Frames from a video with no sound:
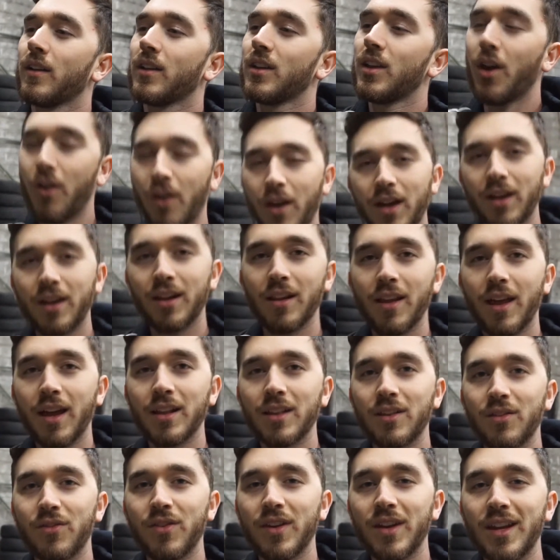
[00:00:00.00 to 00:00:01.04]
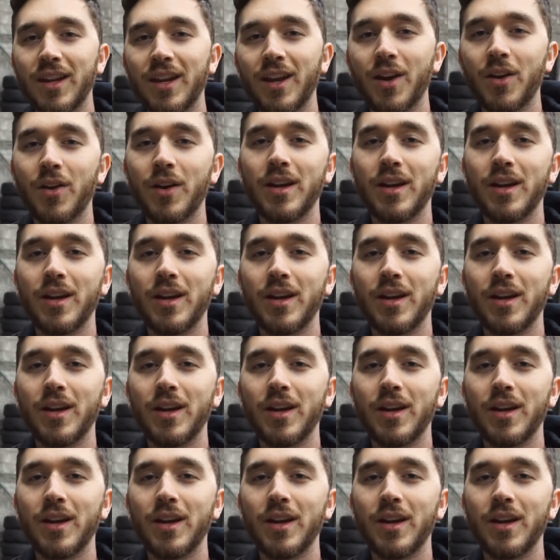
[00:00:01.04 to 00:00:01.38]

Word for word: go ahead and like the video.